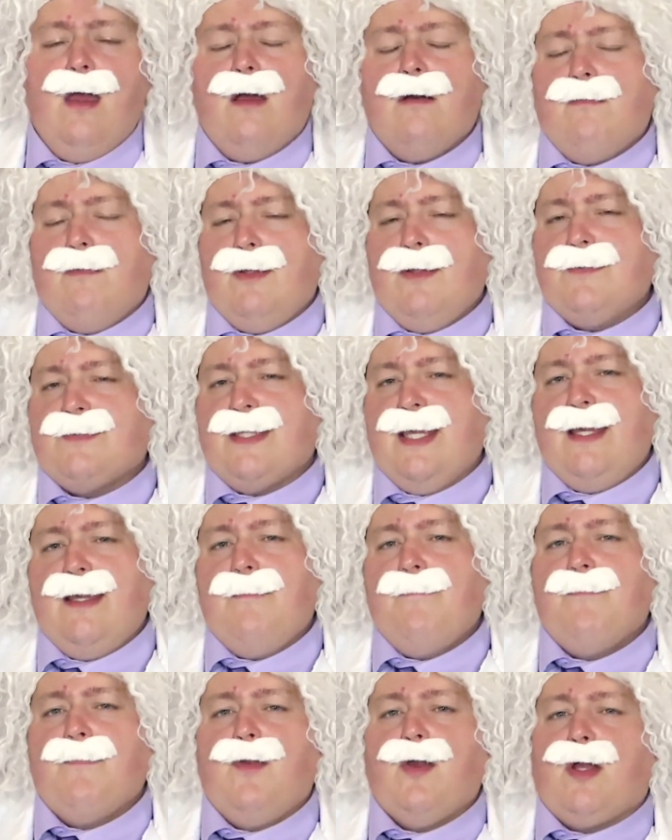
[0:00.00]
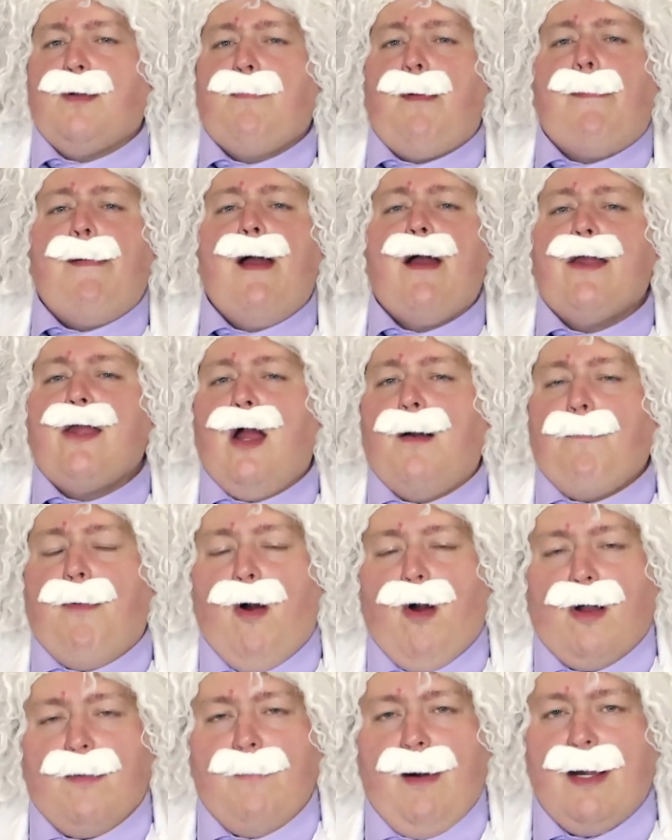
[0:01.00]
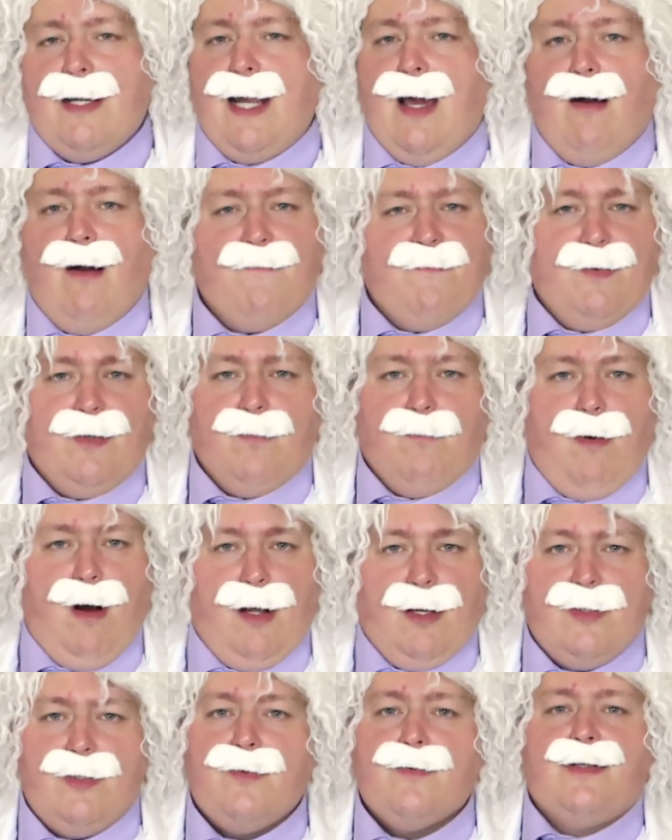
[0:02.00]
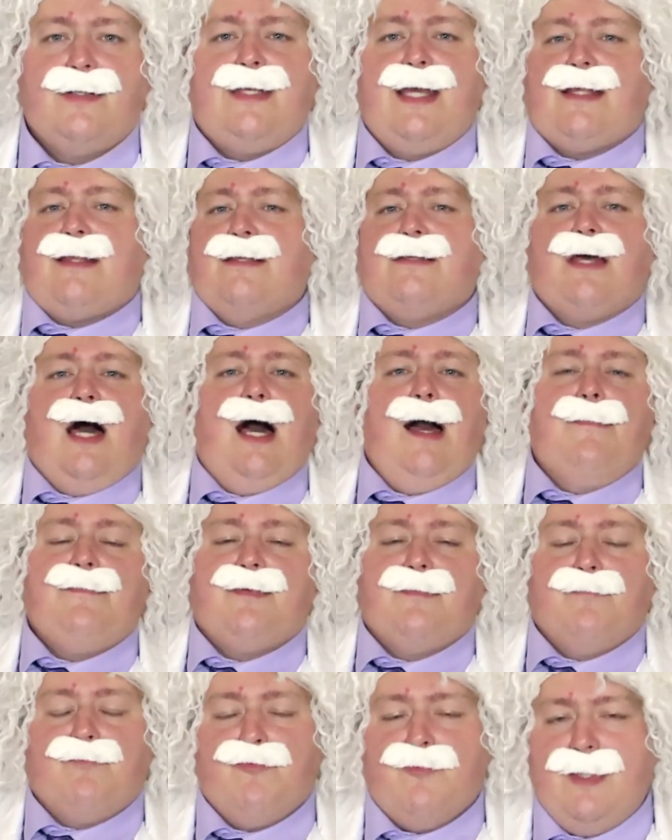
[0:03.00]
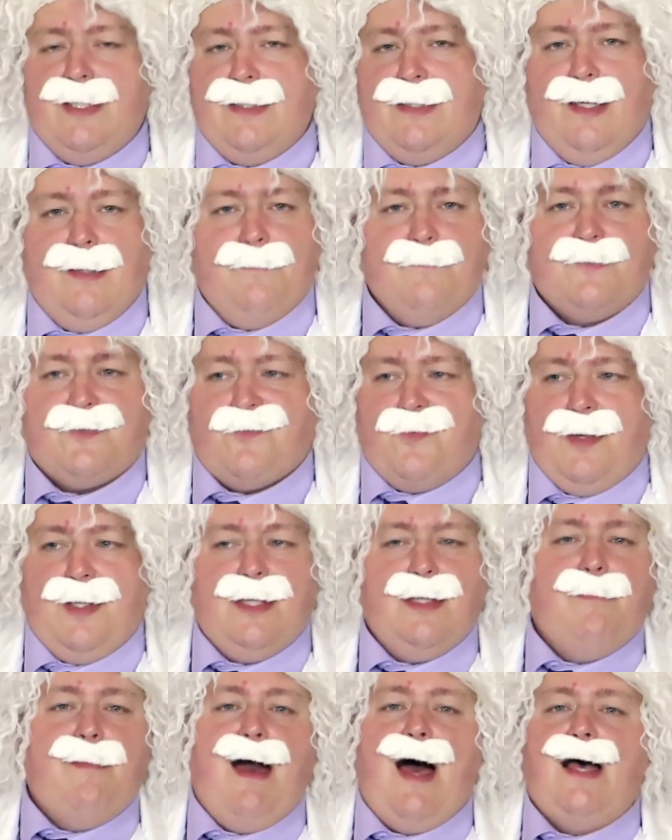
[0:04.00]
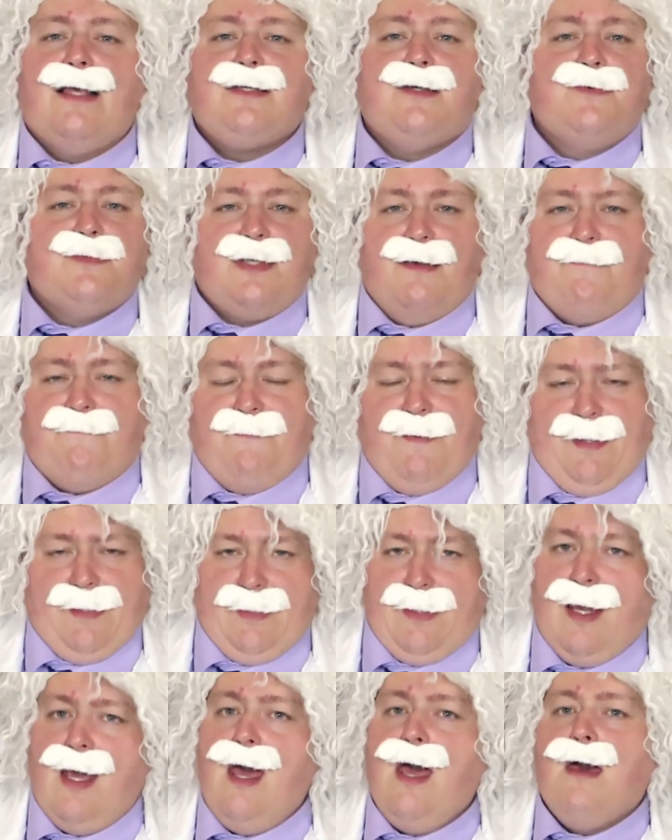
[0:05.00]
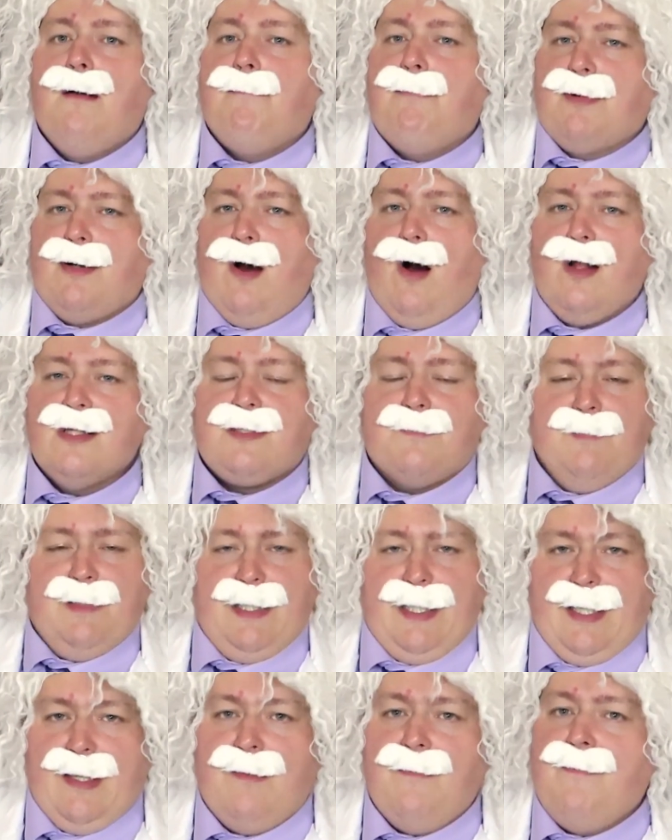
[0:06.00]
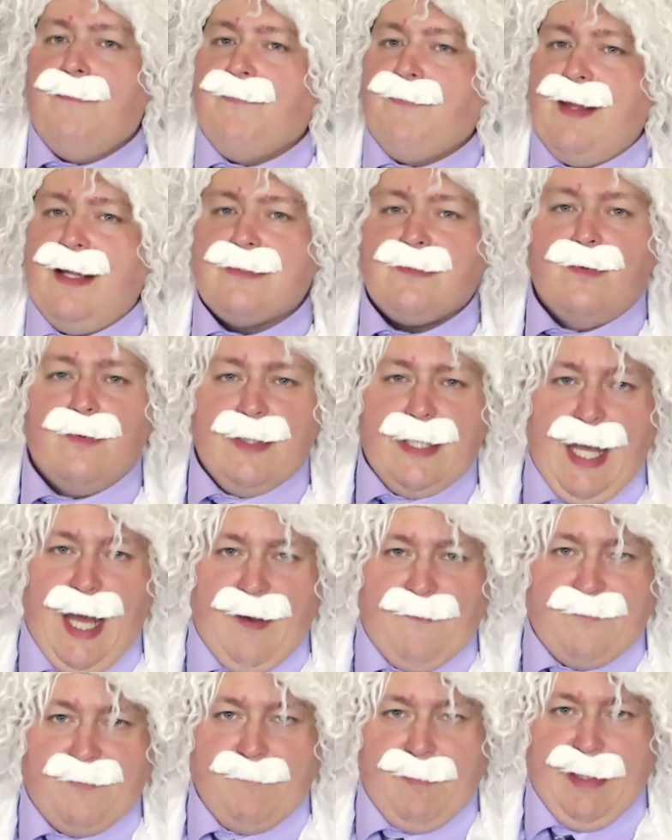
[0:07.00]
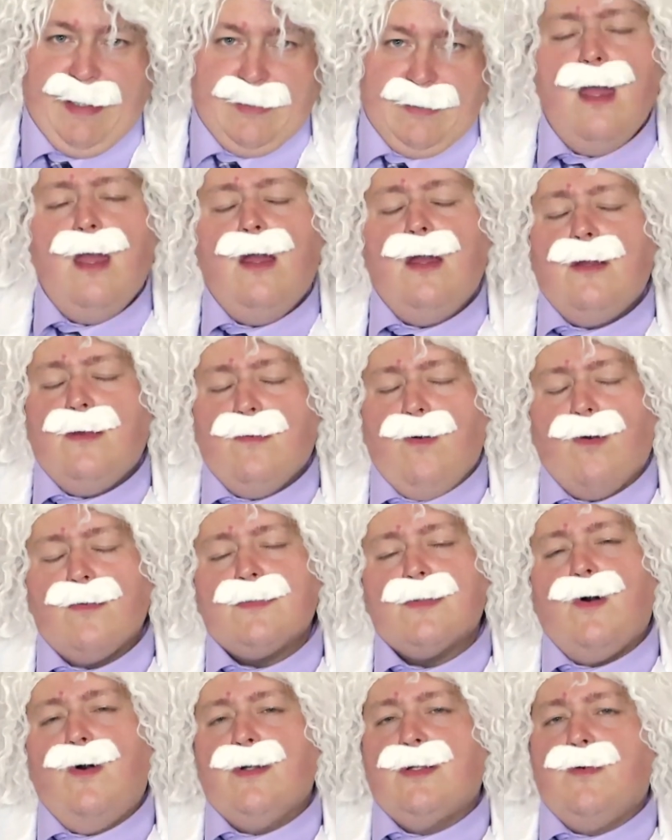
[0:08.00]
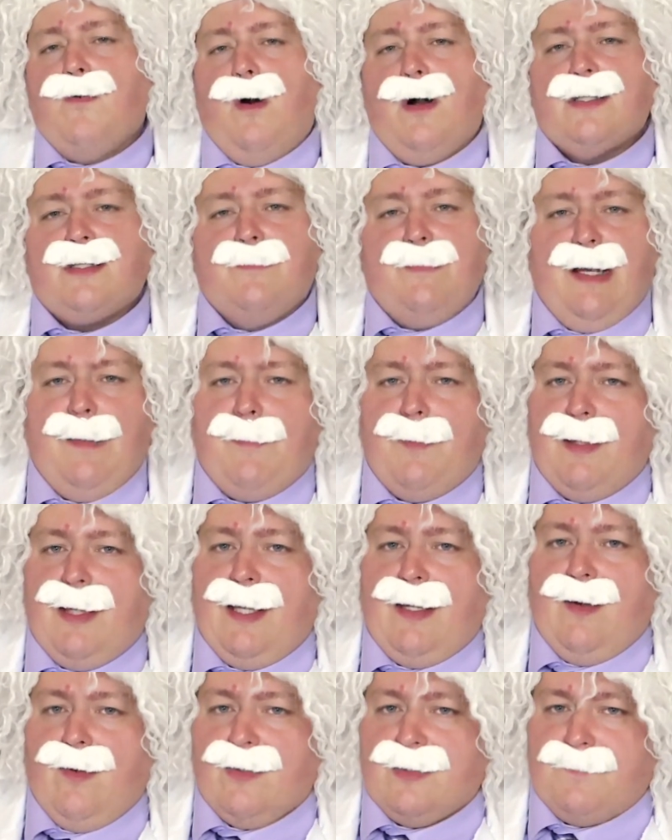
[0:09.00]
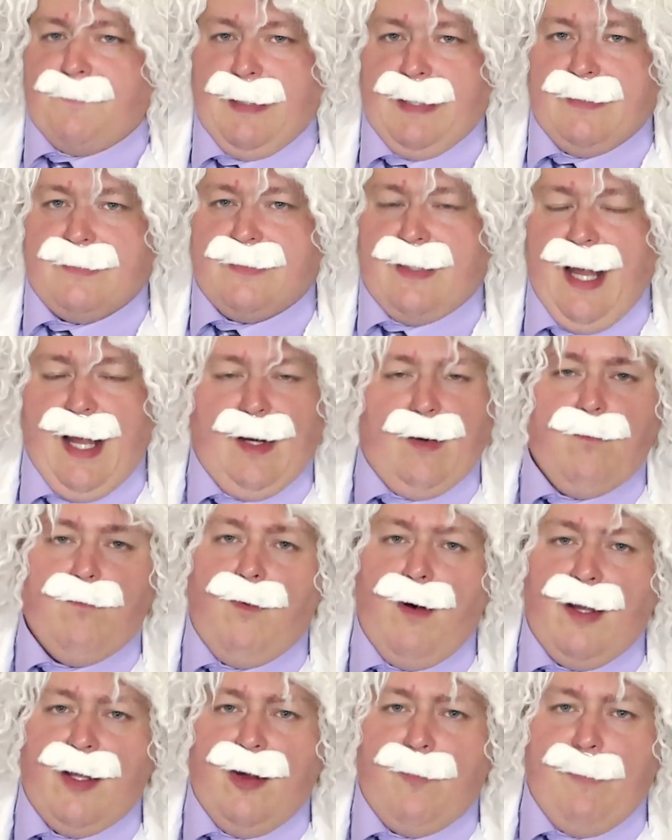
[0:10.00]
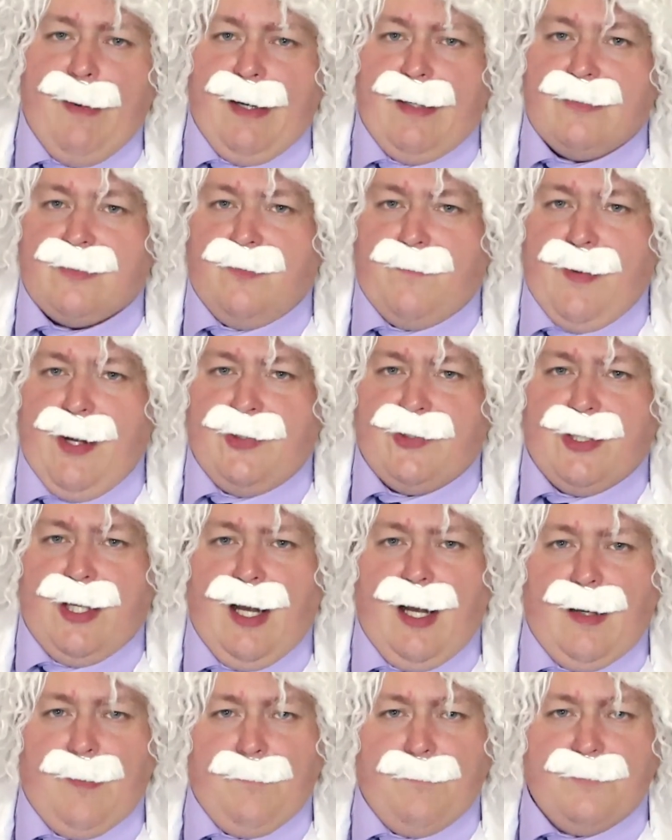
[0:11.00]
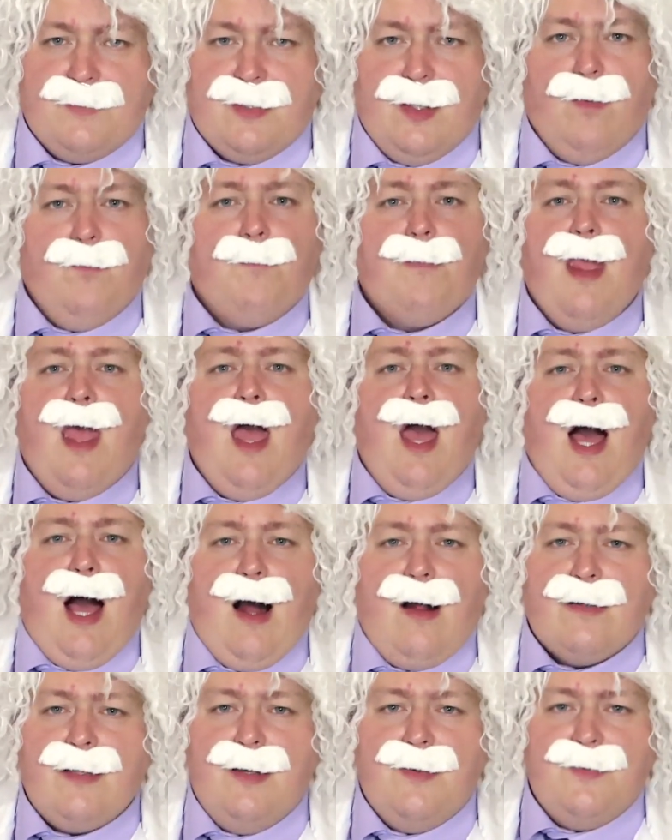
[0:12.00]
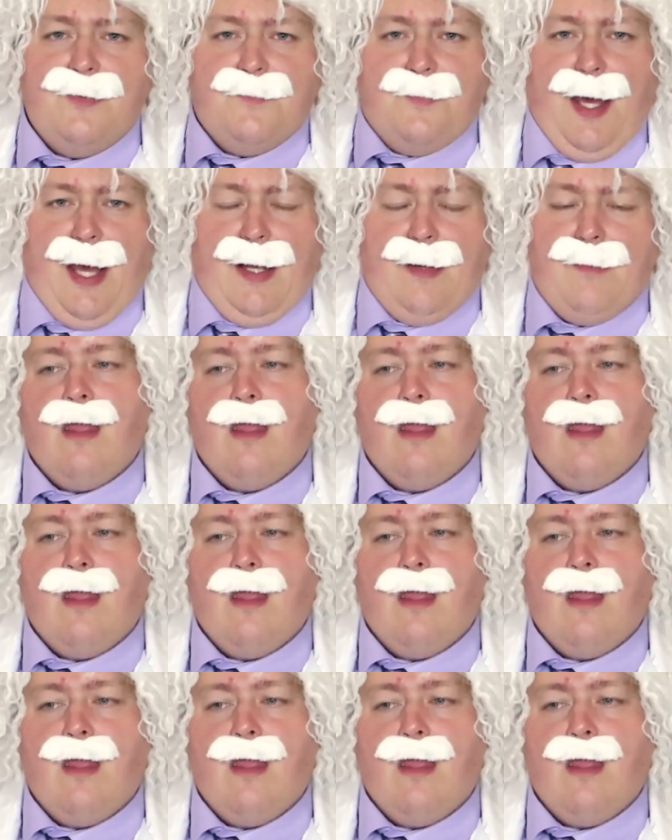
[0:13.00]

Well, you see, you can prepare your Pokemon however you want. You can take the time to breed them, train them as you see fit. But ultimately, that's only half the battle. You're also going to want to manipulate your speed stat while your battles are raging on. So, how do you do that?